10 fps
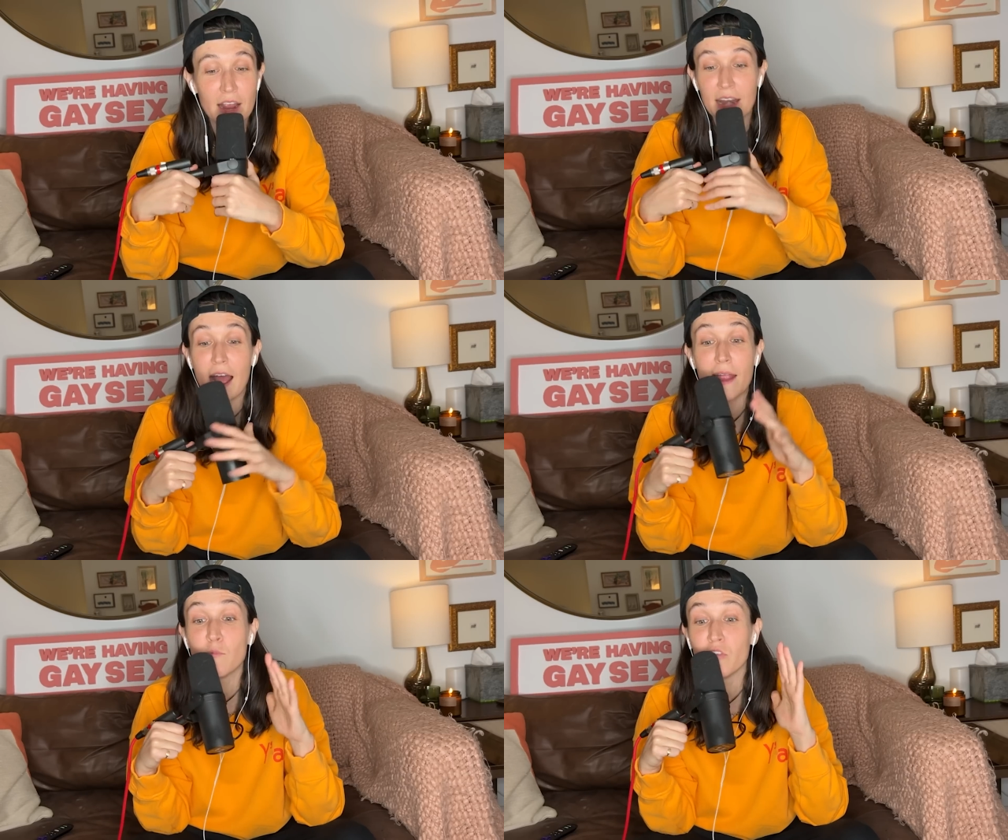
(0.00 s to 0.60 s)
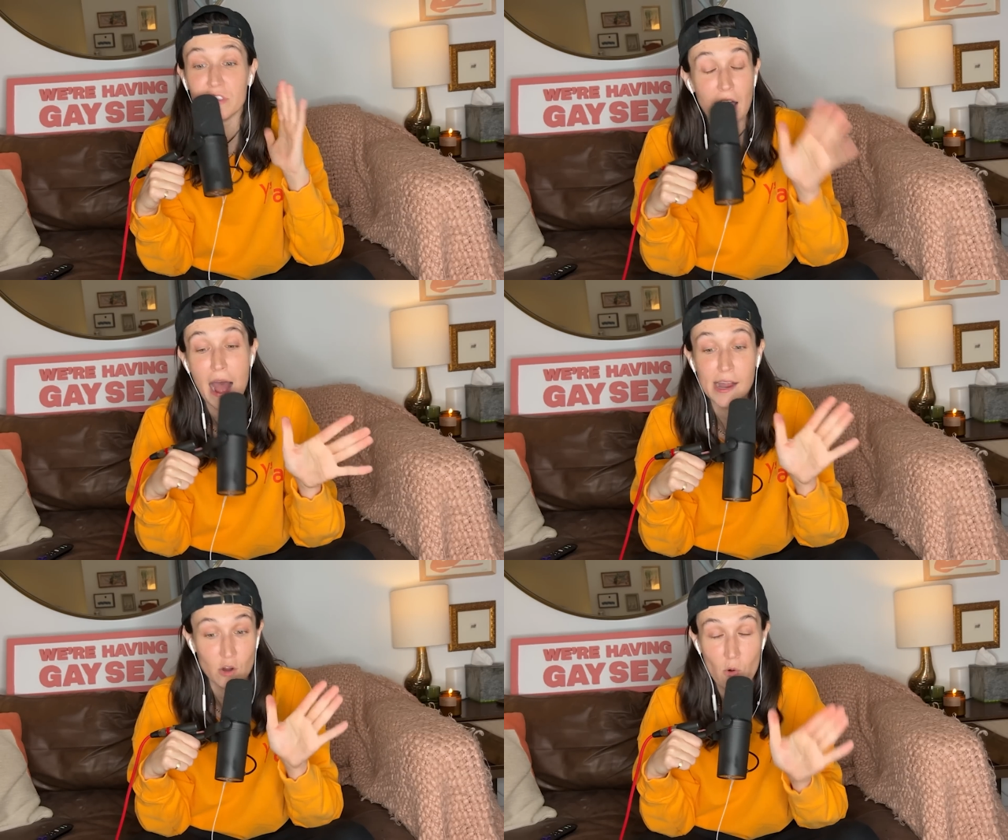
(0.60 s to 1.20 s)
and I will
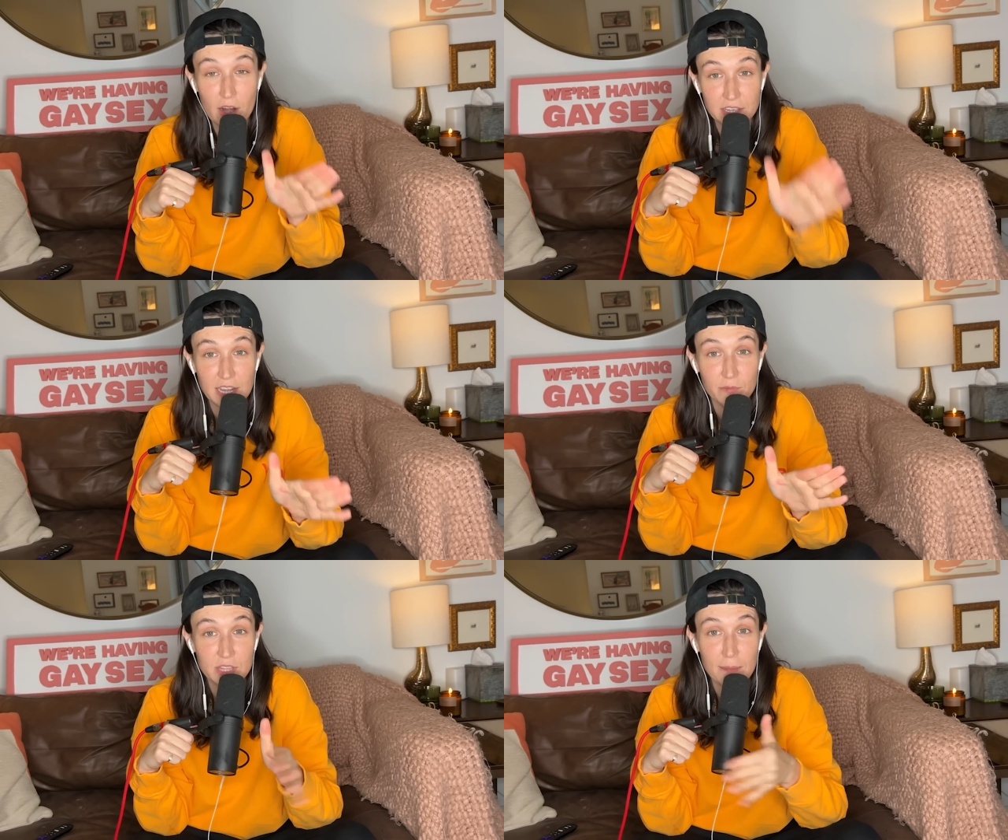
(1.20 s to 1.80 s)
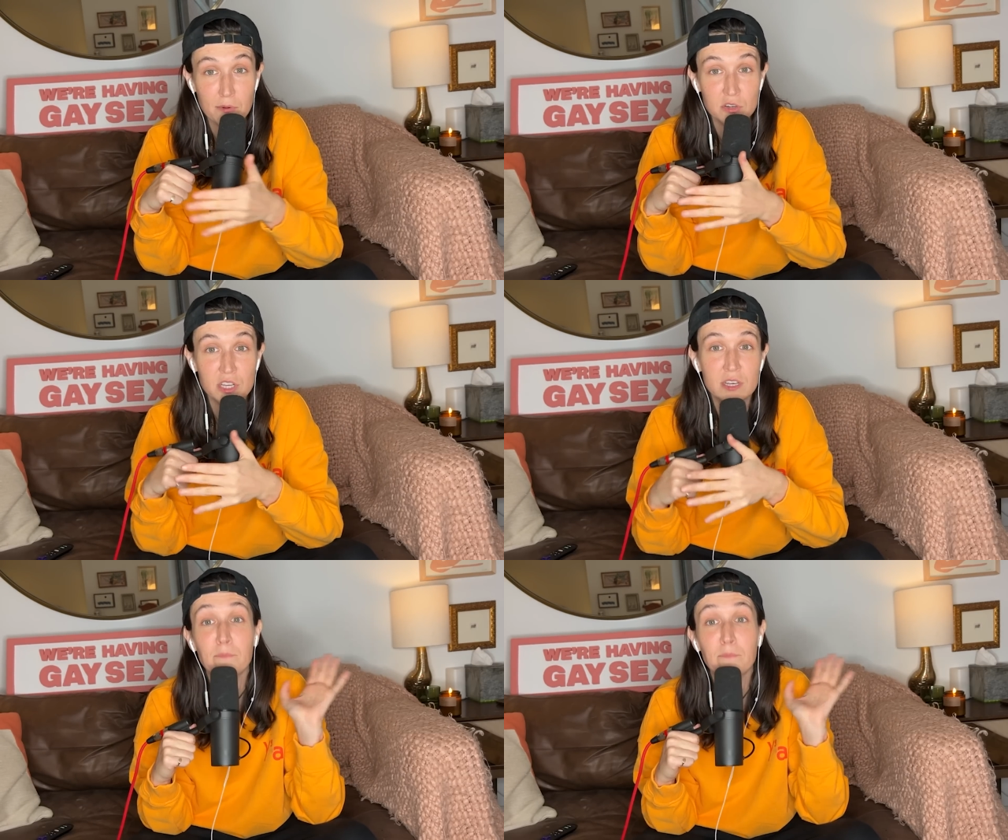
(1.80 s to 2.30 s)
not go on a date with that person,